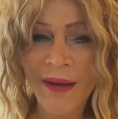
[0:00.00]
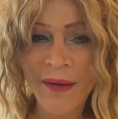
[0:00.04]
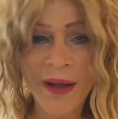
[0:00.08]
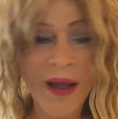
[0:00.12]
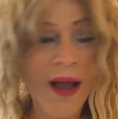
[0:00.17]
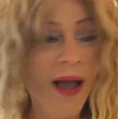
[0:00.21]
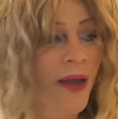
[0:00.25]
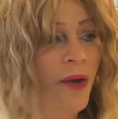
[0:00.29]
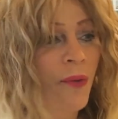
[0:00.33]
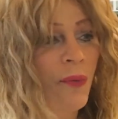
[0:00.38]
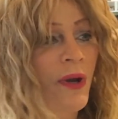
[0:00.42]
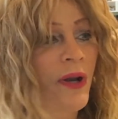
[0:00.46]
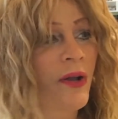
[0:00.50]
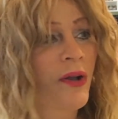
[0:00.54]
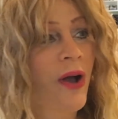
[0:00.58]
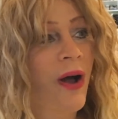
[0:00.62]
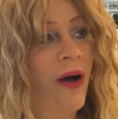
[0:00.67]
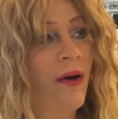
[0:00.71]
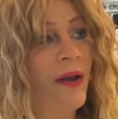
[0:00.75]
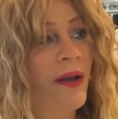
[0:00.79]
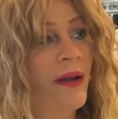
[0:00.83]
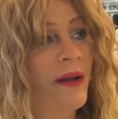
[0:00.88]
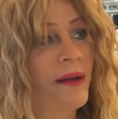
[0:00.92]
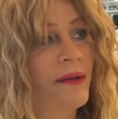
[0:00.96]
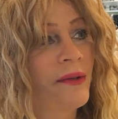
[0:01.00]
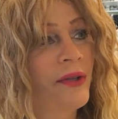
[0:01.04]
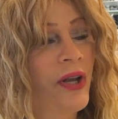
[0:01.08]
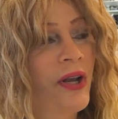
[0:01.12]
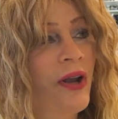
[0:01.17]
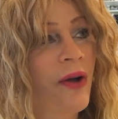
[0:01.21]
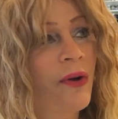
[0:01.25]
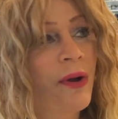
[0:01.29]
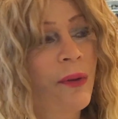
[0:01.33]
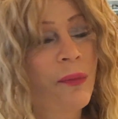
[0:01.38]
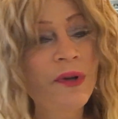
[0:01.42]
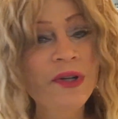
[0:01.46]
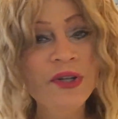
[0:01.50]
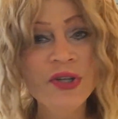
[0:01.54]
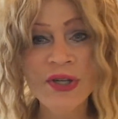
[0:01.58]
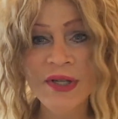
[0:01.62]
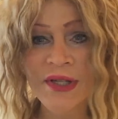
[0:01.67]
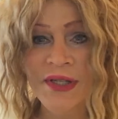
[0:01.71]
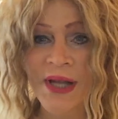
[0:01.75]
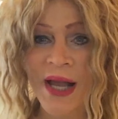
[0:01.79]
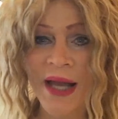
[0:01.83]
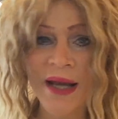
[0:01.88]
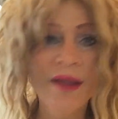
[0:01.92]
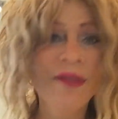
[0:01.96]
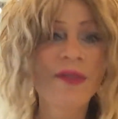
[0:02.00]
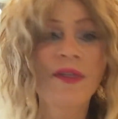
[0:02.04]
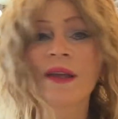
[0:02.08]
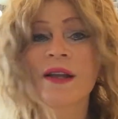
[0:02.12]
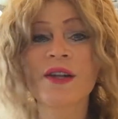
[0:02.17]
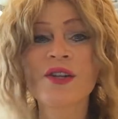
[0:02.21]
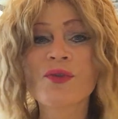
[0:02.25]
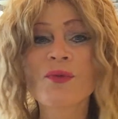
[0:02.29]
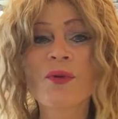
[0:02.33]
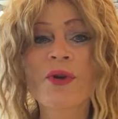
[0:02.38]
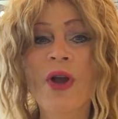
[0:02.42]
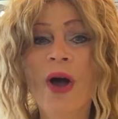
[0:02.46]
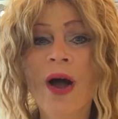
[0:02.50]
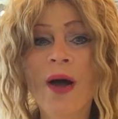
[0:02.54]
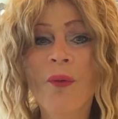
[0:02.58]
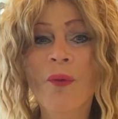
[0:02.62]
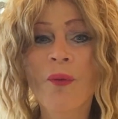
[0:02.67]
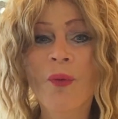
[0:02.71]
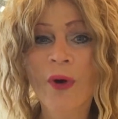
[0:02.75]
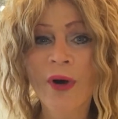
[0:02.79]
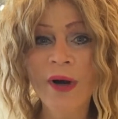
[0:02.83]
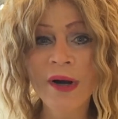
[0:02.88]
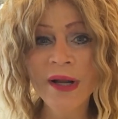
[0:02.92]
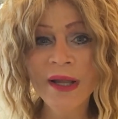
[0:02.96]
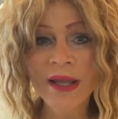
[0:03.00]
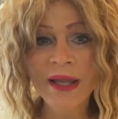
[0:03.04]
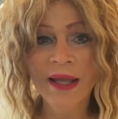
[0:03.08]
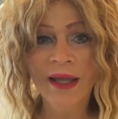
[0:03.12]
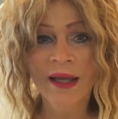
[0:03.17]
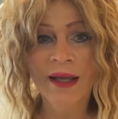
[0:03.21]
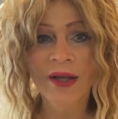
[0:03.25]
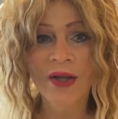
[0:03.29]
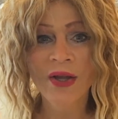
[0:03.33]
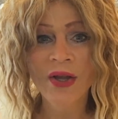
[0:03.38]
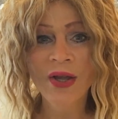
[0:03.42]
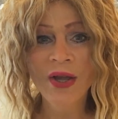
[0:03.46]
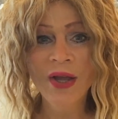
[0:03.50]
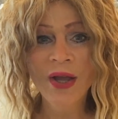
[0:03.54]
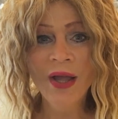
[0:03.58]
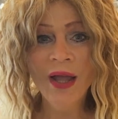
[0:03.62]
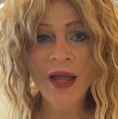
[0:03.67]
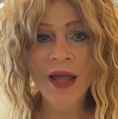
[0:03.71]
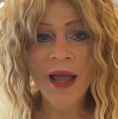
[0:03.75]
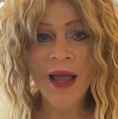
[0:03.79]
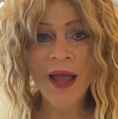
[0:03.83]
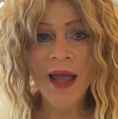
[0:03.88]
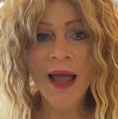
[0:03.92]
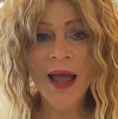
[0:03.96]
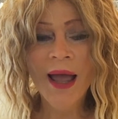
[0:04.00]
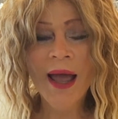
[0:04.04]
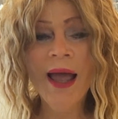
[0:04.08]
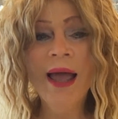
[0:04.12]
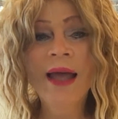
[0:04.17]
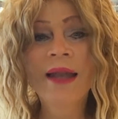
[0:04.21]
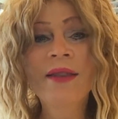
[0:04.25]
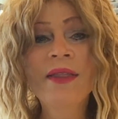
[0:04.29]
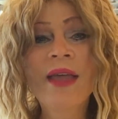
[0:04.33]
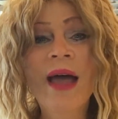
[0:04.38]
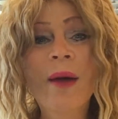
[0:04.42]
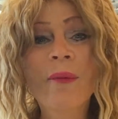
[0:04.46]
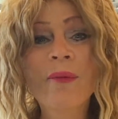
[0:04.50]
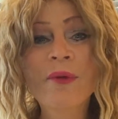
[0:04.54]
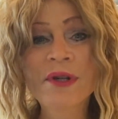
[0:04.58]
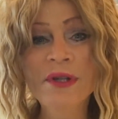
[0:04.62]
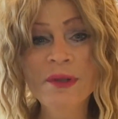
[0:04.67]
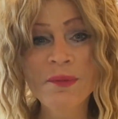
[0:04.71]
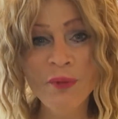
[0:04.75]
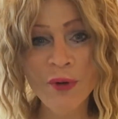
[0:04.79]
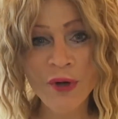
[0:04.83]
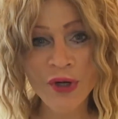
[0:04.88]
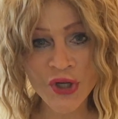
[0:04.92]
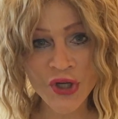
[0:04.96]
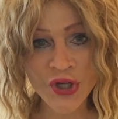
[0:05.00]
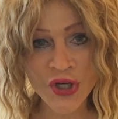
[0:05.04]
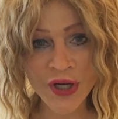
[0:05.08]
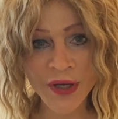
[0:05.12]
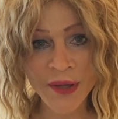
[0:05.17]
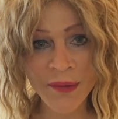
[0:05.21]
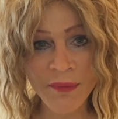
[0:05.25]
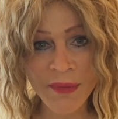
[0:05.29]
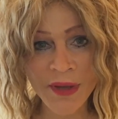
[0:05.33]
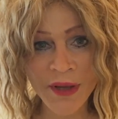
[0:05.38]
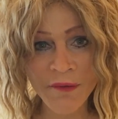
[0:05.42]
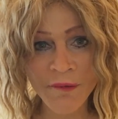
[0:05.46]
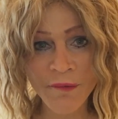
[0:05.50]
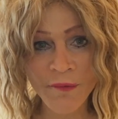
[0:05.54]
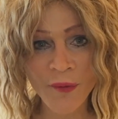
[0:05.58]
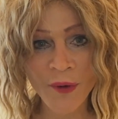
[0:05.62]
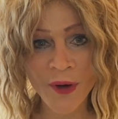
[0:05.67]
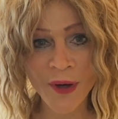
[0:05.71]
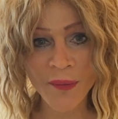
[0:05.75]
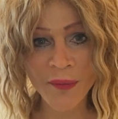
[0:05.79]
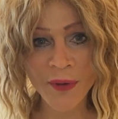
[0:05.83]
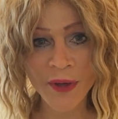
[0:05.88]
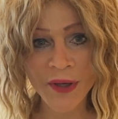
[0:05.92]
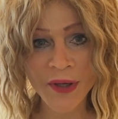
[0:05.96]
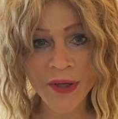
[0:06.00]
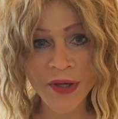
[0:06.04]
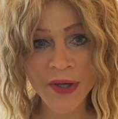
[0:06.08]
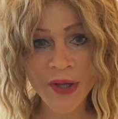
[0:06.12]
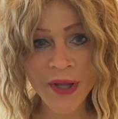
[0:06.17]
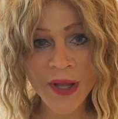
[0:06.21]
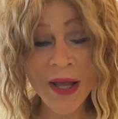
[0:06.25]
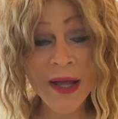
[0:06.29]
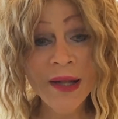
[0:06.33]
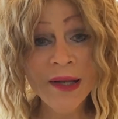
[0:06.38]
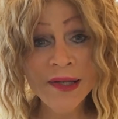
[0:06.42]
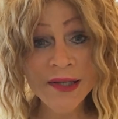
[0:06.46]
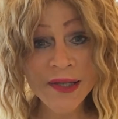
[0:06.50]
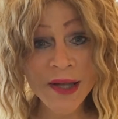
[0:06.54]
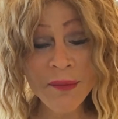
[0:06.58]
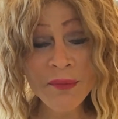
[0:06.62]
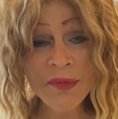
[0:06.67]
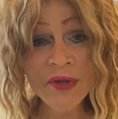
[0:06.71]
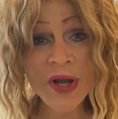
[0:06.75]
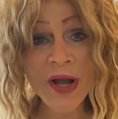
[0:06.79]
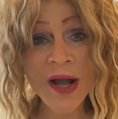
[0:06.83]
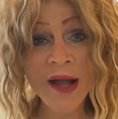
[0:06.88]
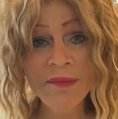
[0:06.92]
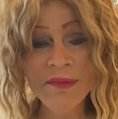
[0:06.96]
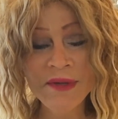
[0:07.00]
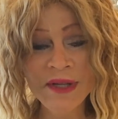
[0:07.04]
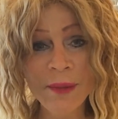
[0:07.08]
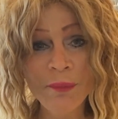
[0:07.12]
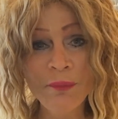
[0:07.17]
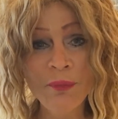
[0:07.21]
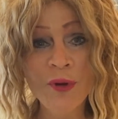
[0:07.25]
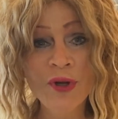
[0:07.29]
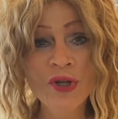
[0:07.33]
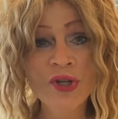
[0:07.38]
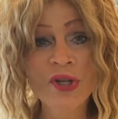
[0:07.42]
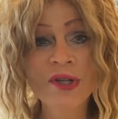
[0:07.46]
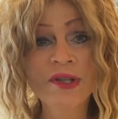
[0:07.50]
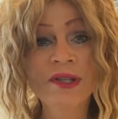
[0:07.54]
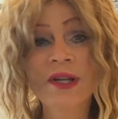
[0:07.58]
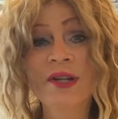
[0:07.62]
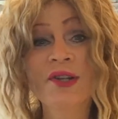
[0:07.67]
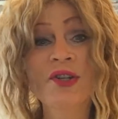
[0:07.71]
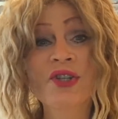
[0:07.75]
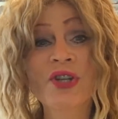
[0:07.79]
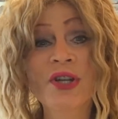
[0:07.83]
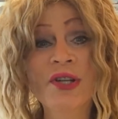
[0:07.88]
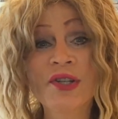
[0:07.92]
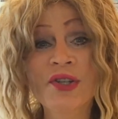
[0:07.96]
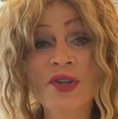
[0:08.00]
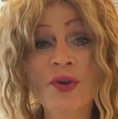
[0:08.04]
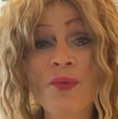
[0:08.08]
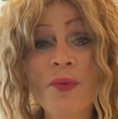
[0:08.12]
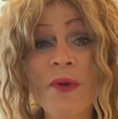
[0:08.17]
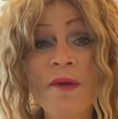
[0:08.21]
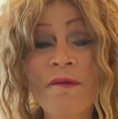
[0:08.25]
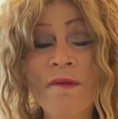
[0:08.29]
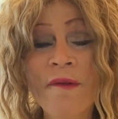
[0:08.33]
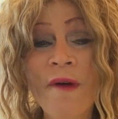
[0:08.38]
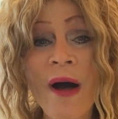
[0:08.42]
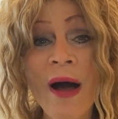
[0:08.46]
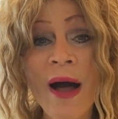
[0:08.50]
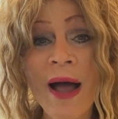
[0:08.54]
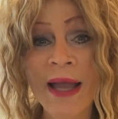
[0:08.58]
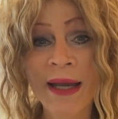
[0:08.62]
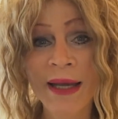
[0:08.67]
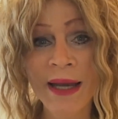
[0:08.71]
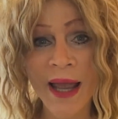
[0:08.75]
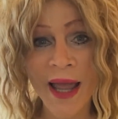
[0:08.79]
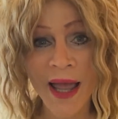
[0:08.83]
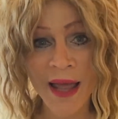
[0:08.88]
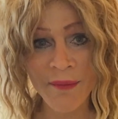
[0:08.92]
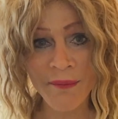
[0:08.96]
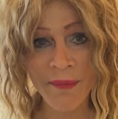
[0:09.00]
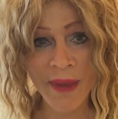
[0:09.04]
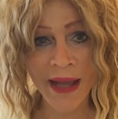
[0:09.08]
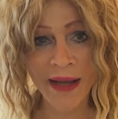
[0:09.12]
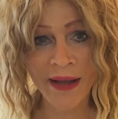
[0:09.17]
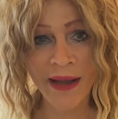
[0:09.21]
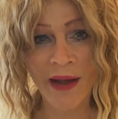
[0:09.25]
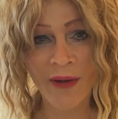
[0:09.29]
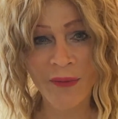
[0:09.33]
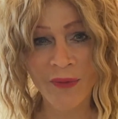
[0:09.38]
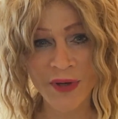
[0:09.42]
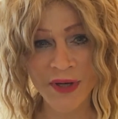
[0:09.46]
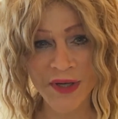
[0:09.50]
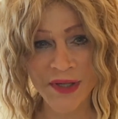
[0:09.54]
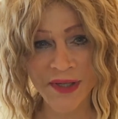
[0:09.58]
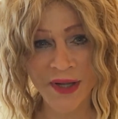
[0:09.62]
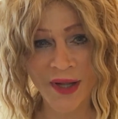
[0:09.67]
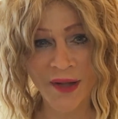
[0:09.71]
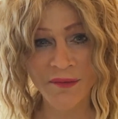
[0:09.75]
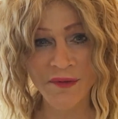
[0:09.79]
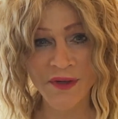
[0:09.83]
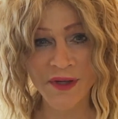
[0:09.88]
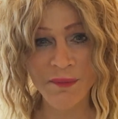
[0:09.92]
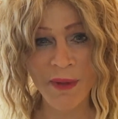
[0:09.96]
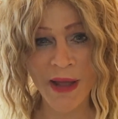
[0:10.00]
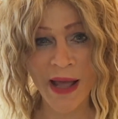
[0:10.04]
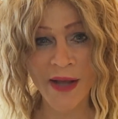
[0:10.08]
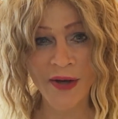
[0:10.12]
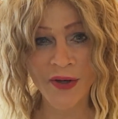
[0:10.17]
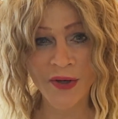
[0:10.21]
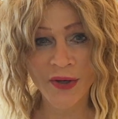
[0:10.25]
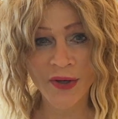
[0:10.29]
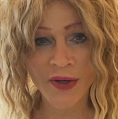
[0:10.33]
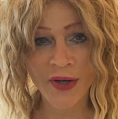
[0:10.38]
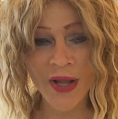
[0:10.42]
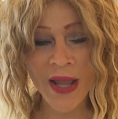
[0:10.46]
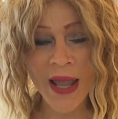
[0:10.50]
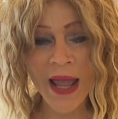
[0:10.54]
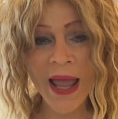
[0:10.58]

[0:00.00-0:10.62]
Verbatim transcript: I don't want to call it, you know, it was just kind of things were not working and that was pushing me forward. Sometimes it pushes us just to refine and make ourselves better